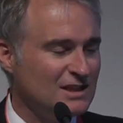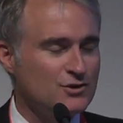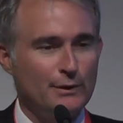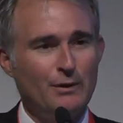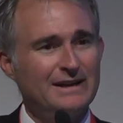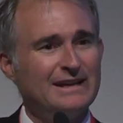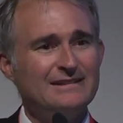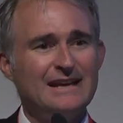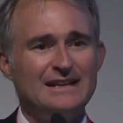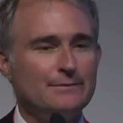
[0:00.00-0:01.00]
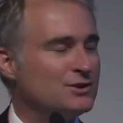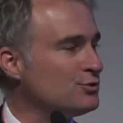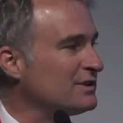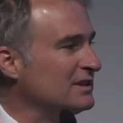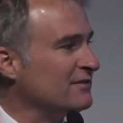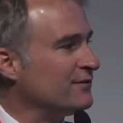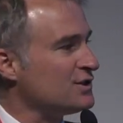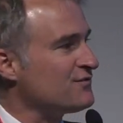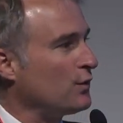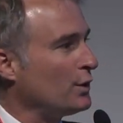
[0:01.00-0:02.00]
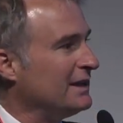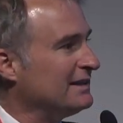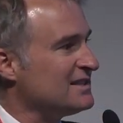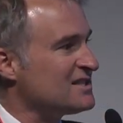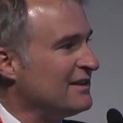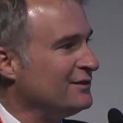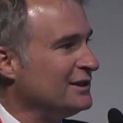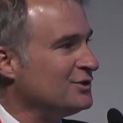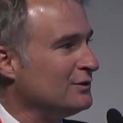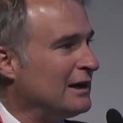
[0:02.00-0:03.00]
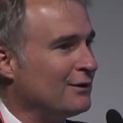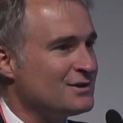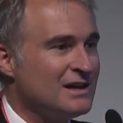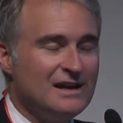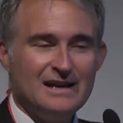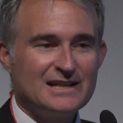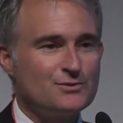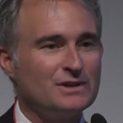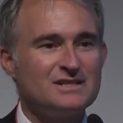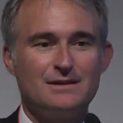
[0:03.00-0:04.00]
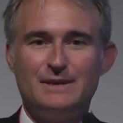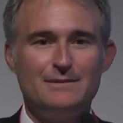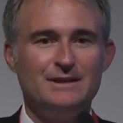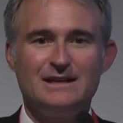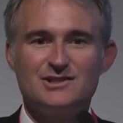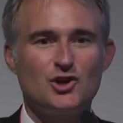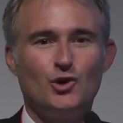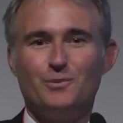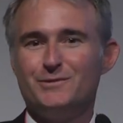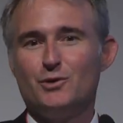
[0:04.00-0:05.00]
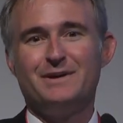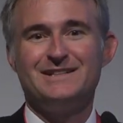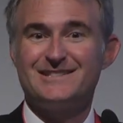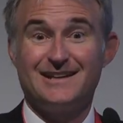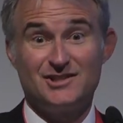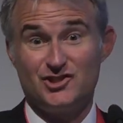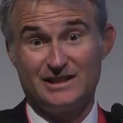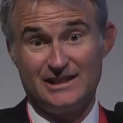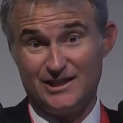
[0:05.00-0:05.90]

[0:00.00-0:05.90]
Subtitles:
So we want to get that image within the first 48 to 72 hours, because once the baby gets home, nobody's touching it.